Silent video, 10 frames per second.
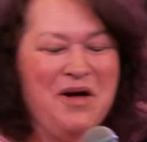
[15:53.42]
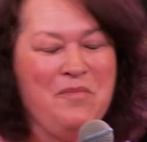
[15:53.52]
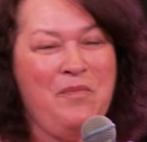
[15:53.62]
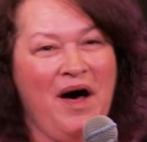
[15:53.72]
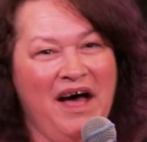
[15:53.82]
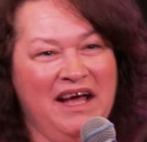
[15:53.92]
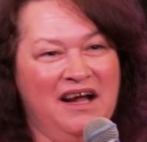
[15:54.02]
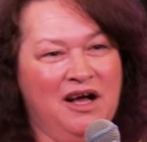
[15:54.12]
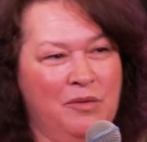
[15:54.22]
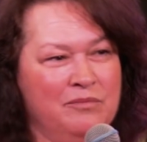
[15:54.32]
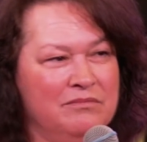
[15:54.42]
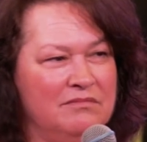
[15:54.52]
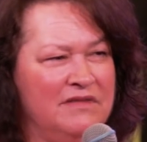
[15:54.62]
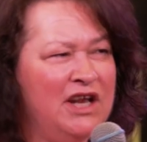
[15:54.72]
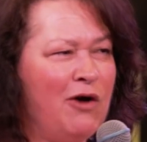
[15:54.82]
But, I
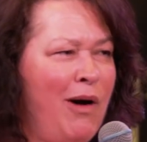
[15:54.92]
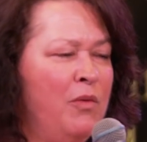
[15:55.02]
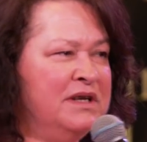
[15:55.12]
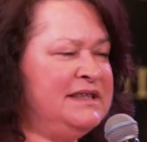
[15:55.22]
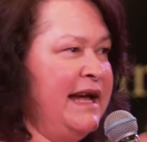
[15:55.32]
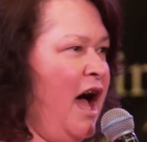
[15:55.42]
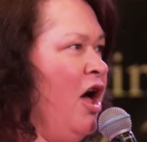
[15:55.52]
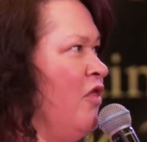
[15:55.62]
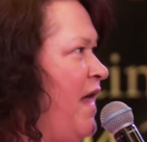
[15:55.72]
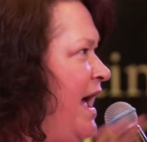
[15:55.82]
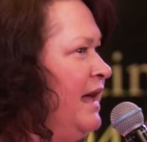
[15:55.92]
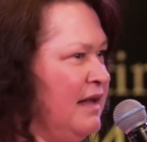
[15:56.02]
want to say all that,